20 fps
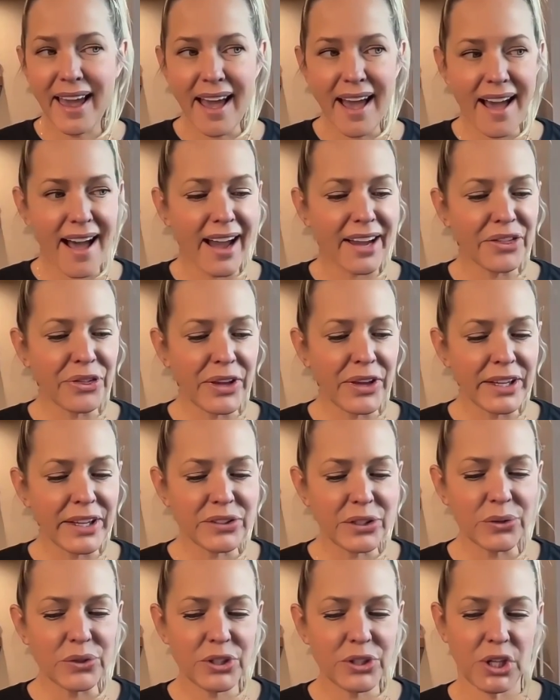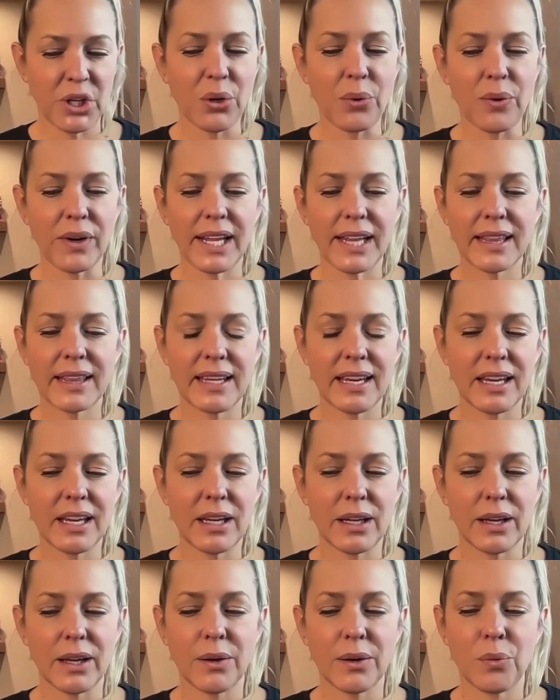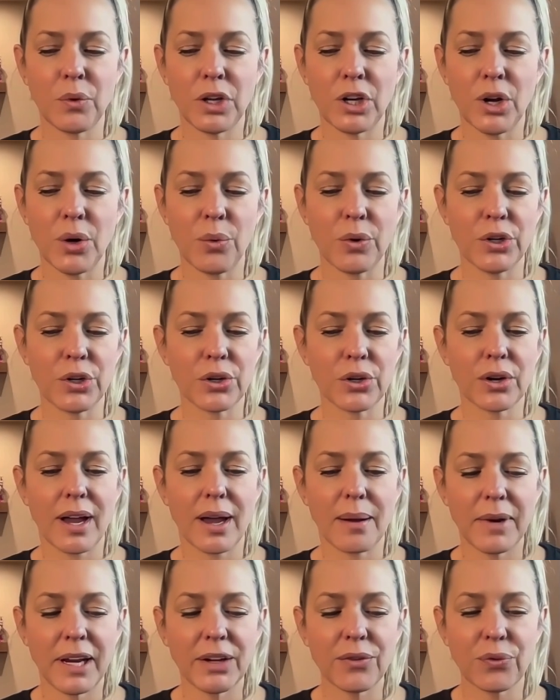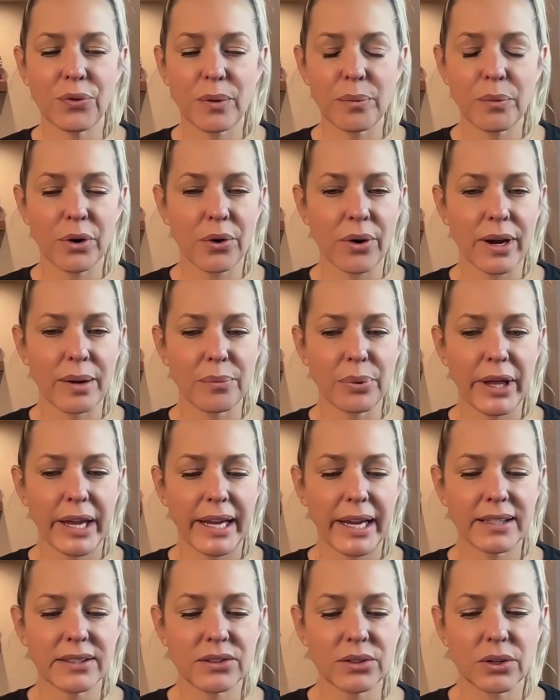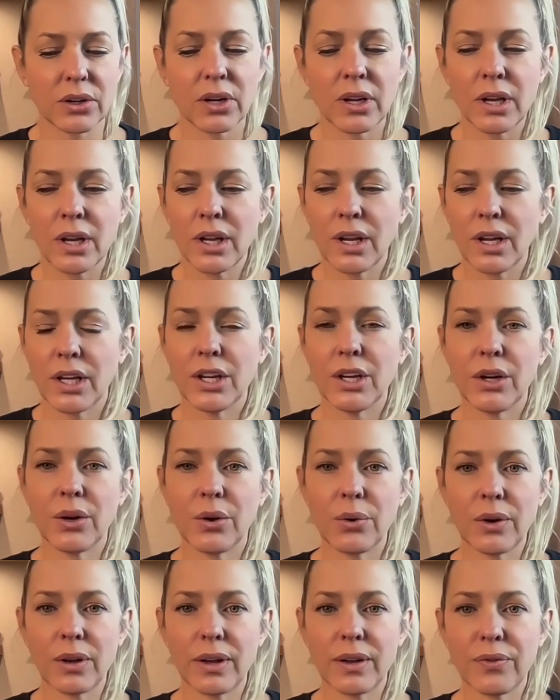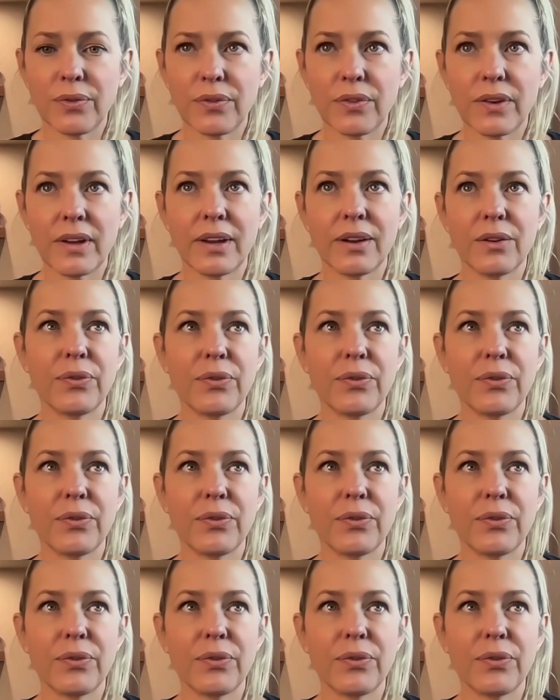I think so too. And I think, when you're coming from a great place, or, if you